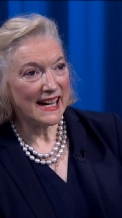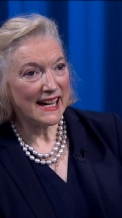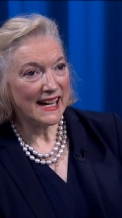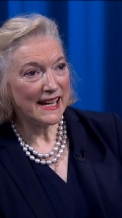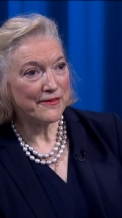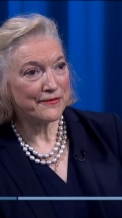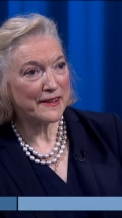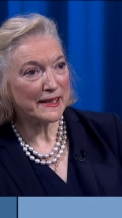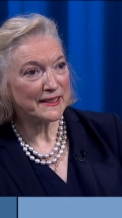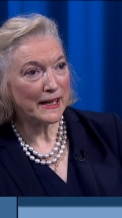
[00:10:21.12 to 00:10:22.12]
I
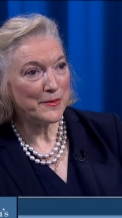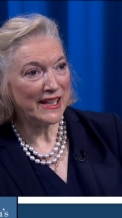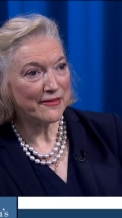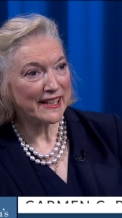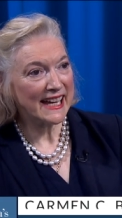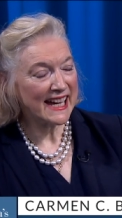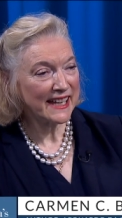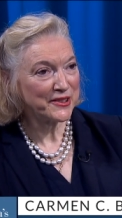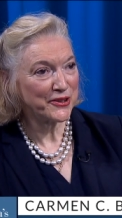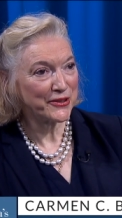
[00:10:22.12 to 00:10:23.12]
felt, I mean, if I
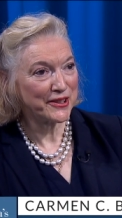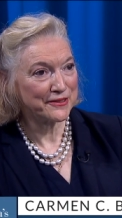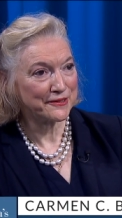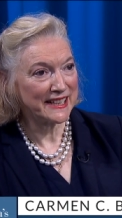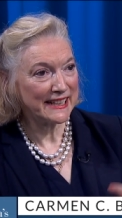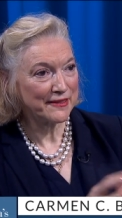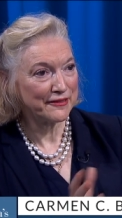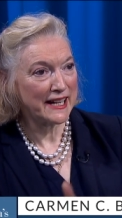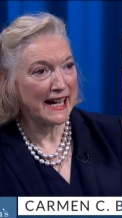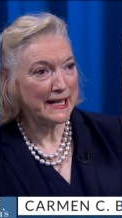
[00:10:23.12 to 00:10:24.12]
had to sort of
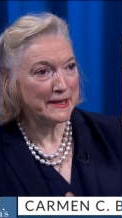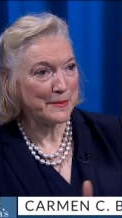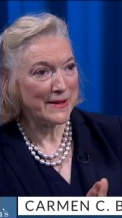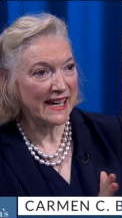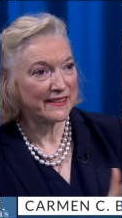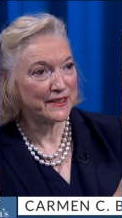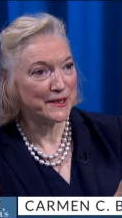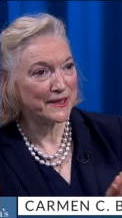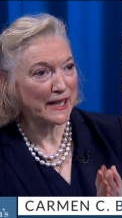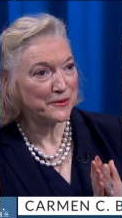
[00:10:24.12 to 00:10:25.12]
redefine the
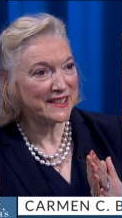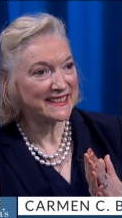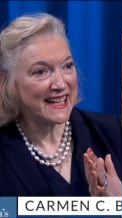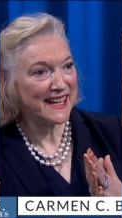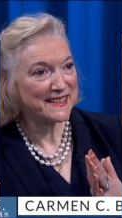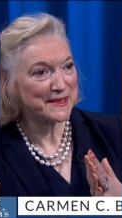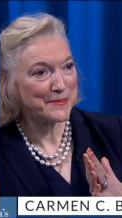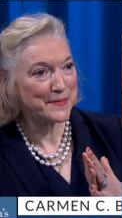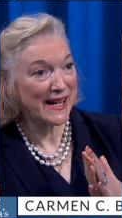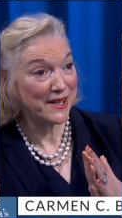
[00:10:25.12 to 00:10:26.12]
method, I would say it's a
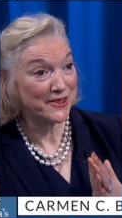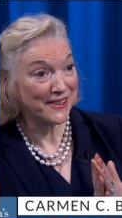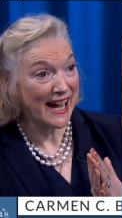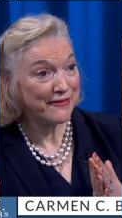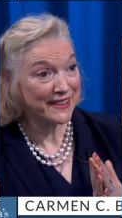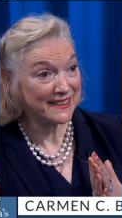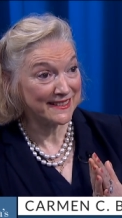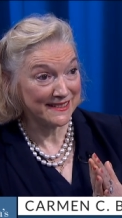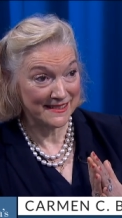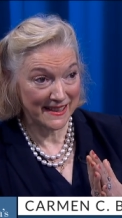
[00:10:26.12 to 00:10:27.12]

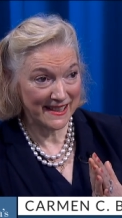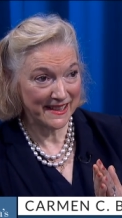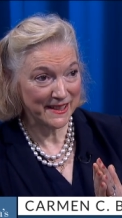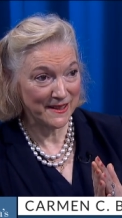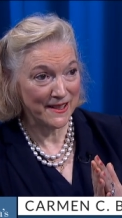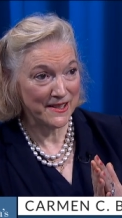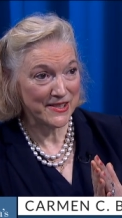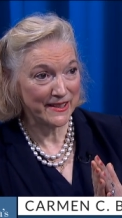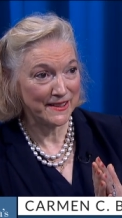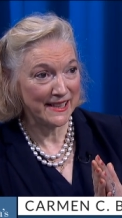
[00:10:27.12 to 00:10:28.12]
biographical,
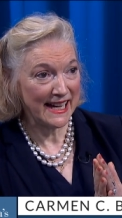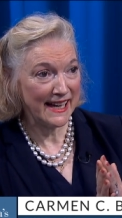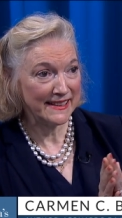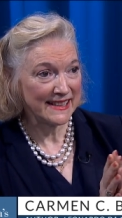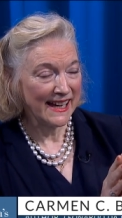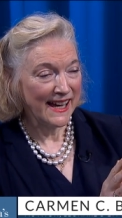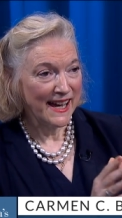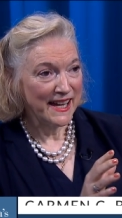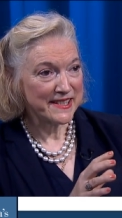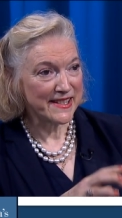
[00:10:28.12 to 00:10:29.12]
archaeological. And
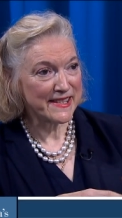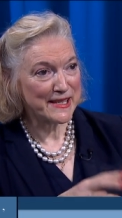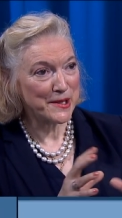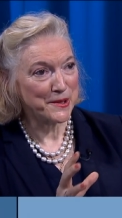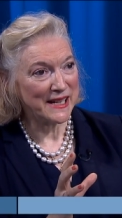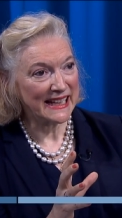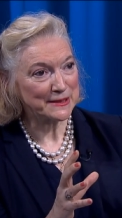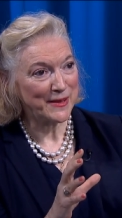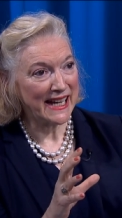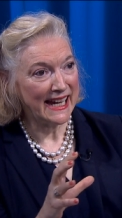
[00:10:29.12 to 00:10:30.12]
just to
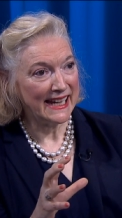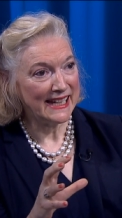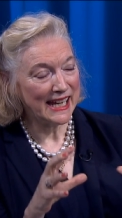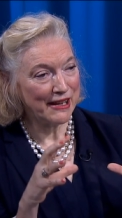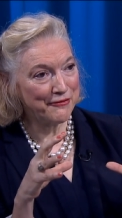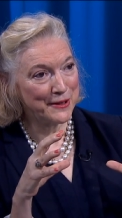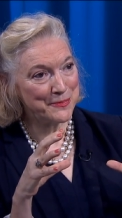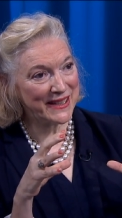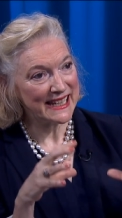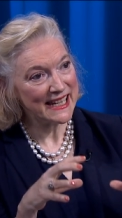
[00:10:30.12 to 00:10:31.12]
explain, if we
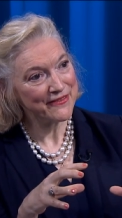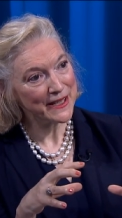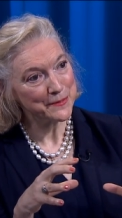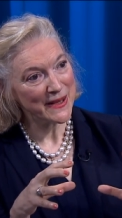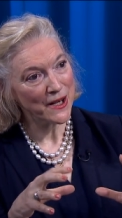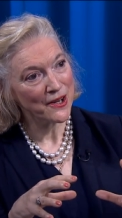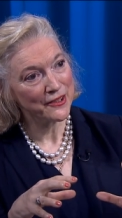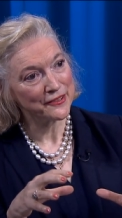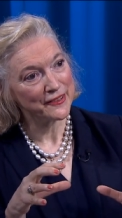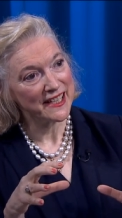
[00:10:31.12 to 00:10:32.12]
believe that
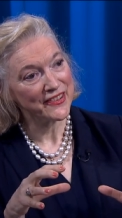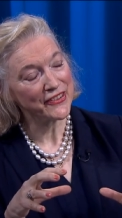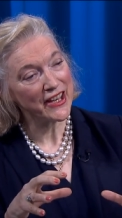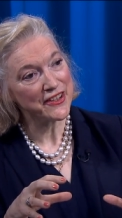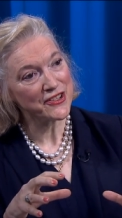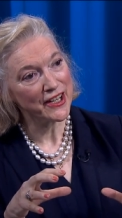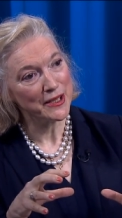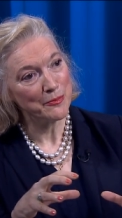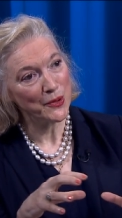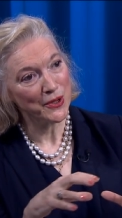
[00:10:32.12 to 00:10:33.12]
biography is such an
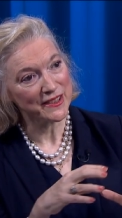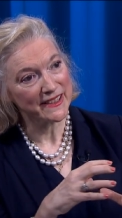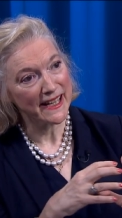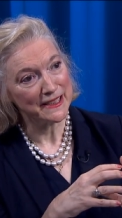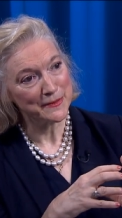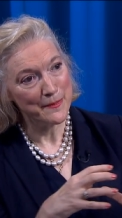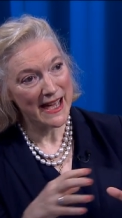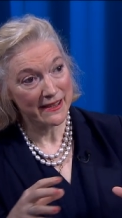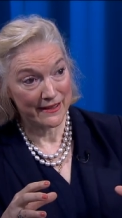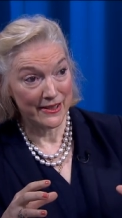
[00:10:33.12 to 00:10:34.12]
important
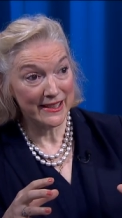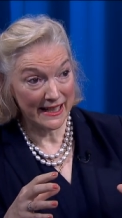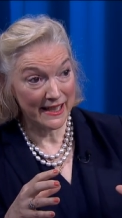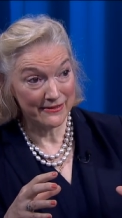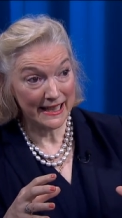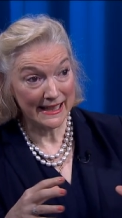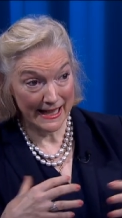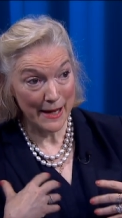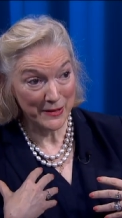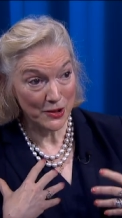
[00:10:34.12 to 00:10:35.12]
method, and I really
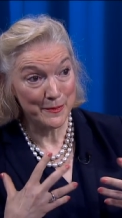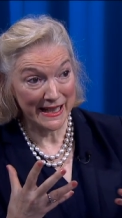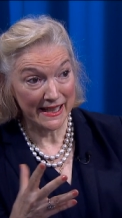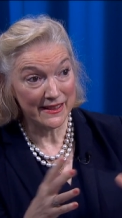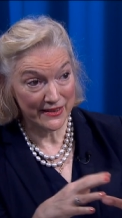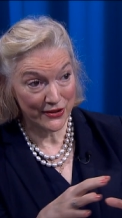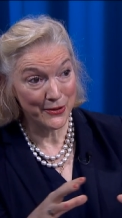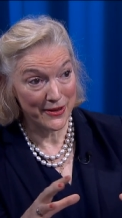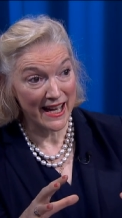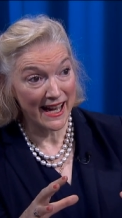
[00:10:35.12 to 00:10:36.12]
am committed
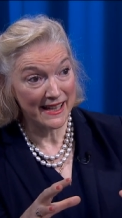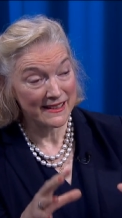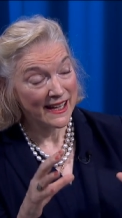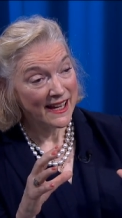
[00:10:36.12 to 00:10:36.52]
to that,